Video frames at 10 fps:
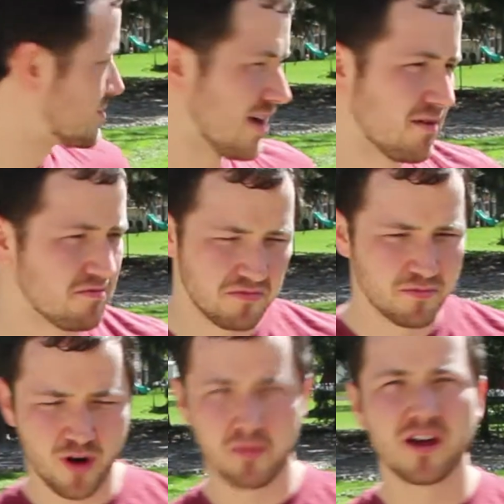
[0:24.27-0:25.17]
bed,
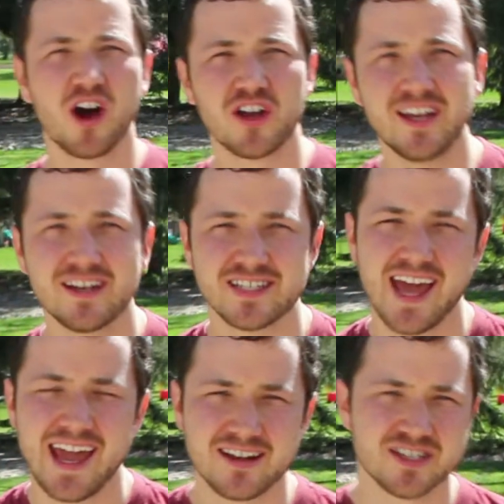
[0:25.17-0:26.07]
probably all you need is a
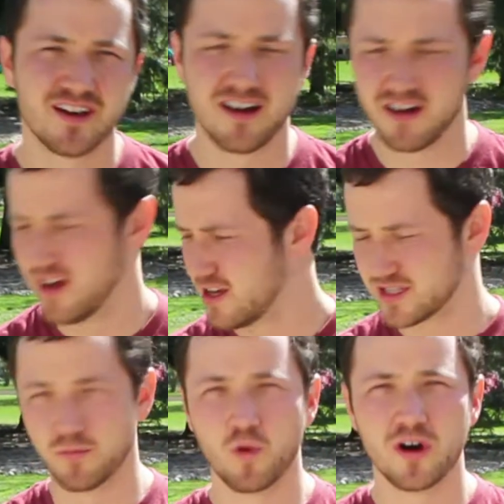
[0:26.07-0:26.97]
handsaw,
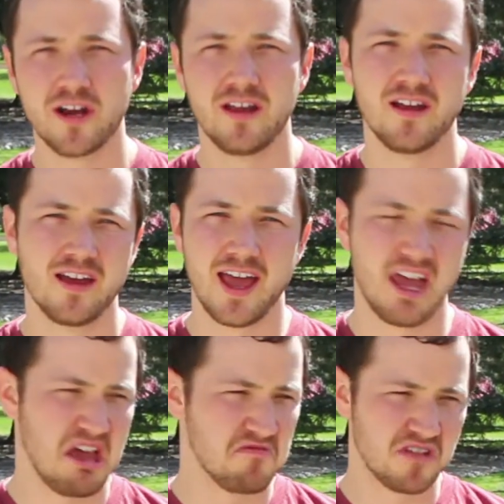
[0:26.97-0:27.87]
some wood,
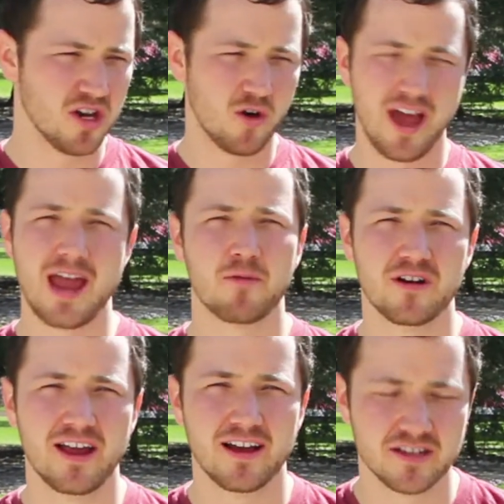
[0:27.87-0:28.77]
and, you know, a hammer
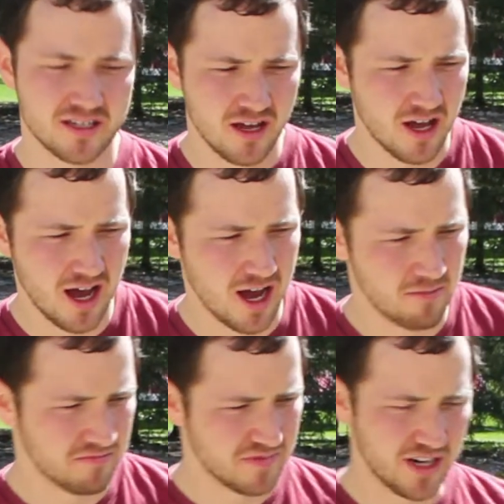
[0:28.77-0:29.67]
and nails.
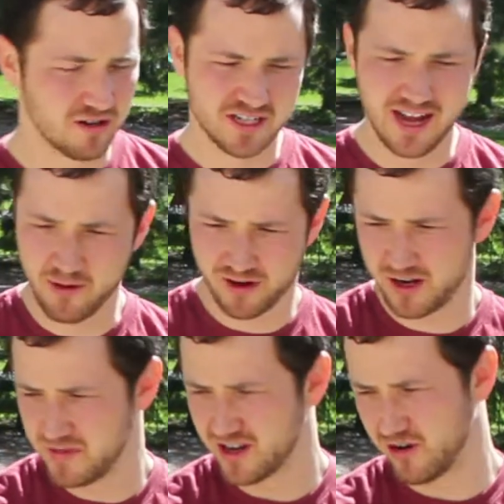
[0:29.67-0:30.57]
You know, today we're going
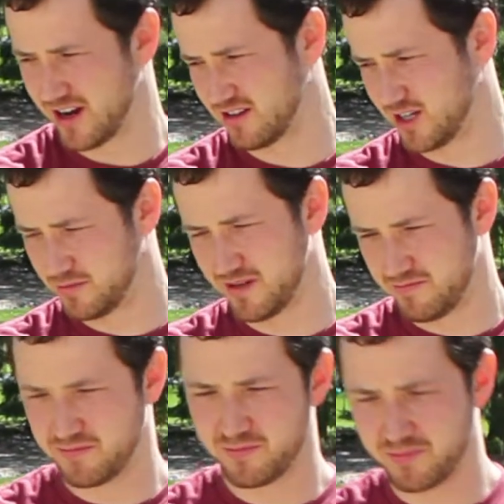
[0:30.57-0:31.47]
to be going a little bit
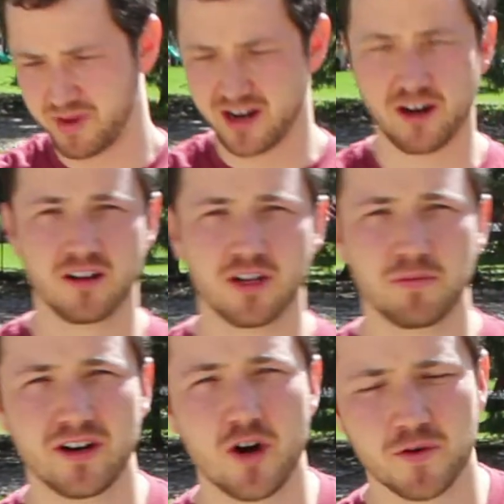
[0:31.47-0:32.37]
bigger and a little
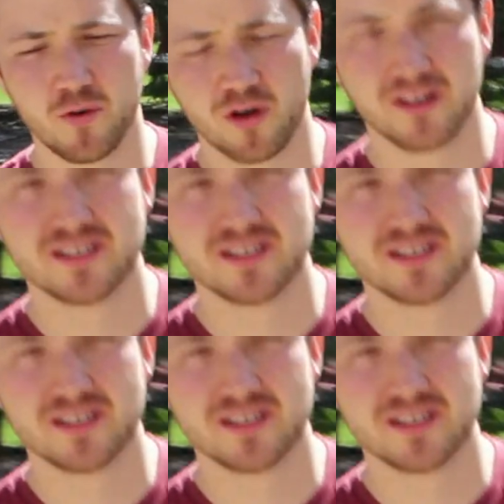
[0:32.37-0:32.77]
bit overboard on